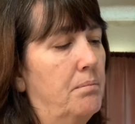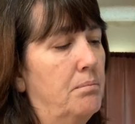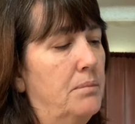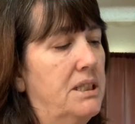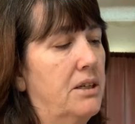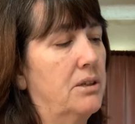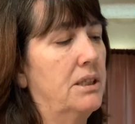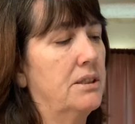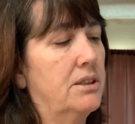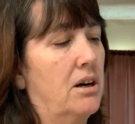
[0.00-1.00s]

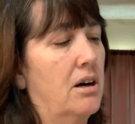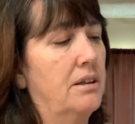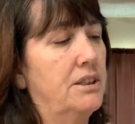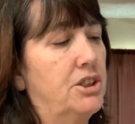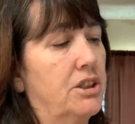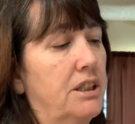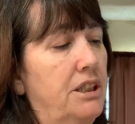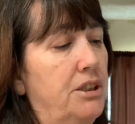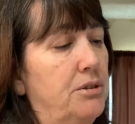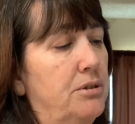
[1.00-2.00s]
materials are that you're going to
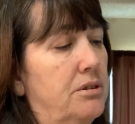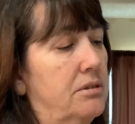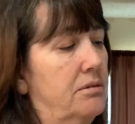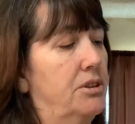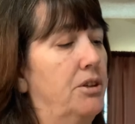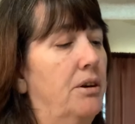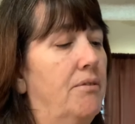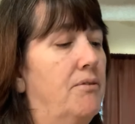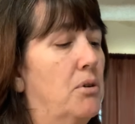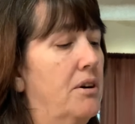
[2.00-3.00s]
use. So you
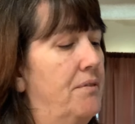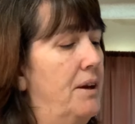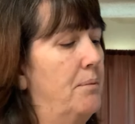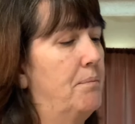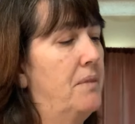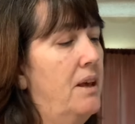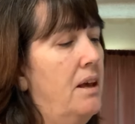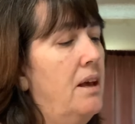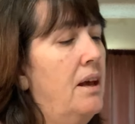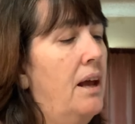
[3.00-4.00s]
have 4 of them,
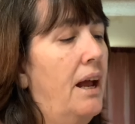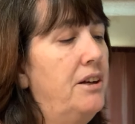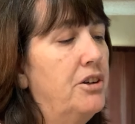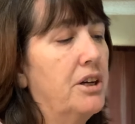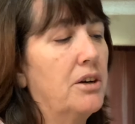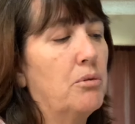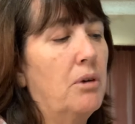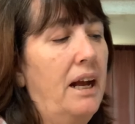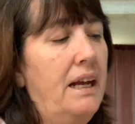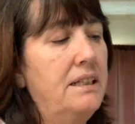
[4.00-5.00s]
and you're going to
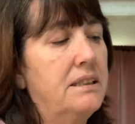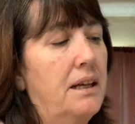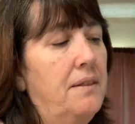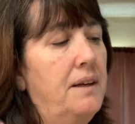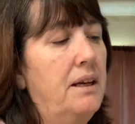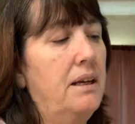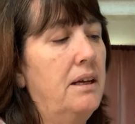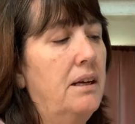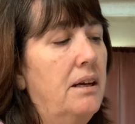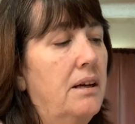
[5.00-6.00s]
write
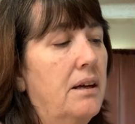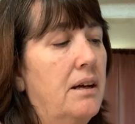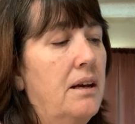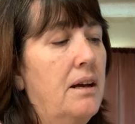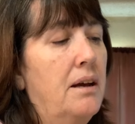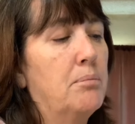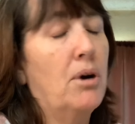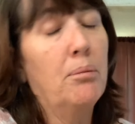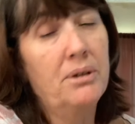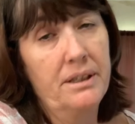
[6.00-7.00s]
the
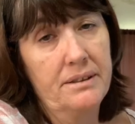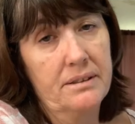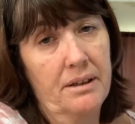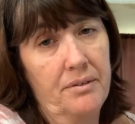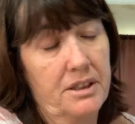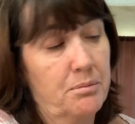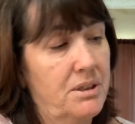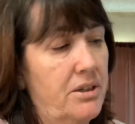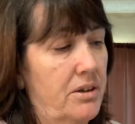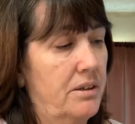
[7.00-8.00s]
properties of each
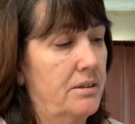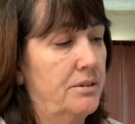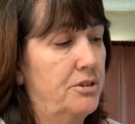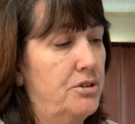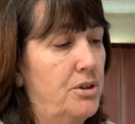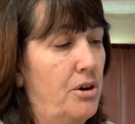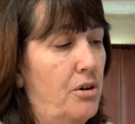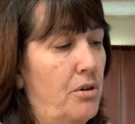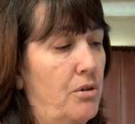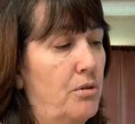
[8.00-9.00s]
material.
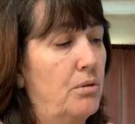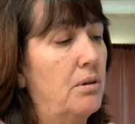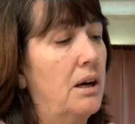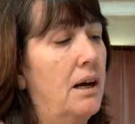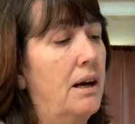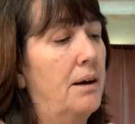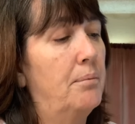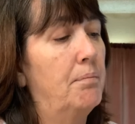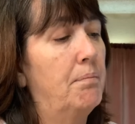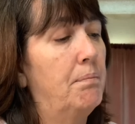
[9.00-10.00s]
So
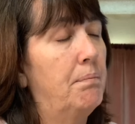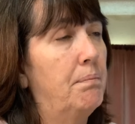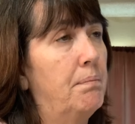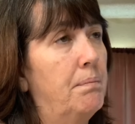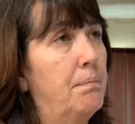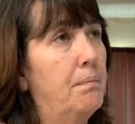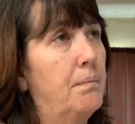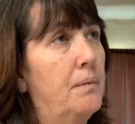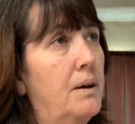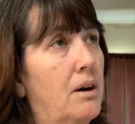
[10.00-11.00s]

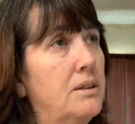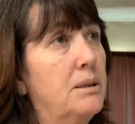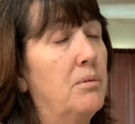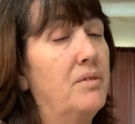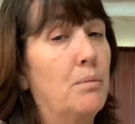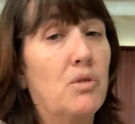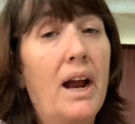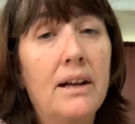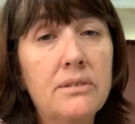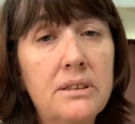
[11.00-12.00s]
are some of them
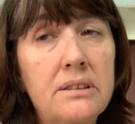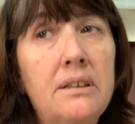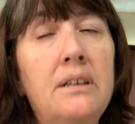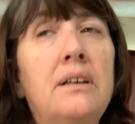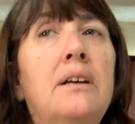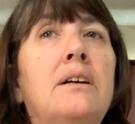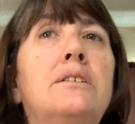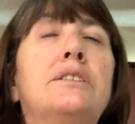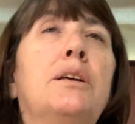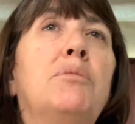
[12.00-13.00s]
round?
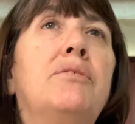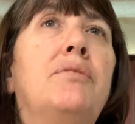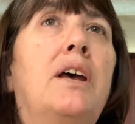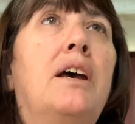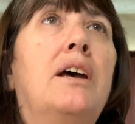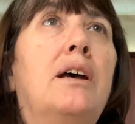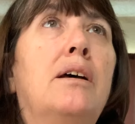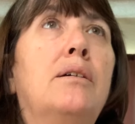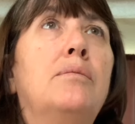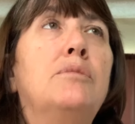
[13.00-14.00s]
Are some of
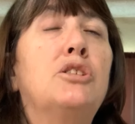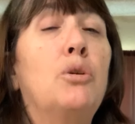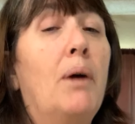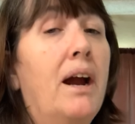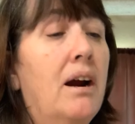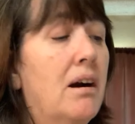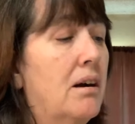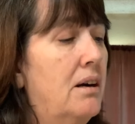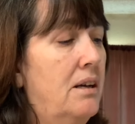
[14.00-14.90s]
them square?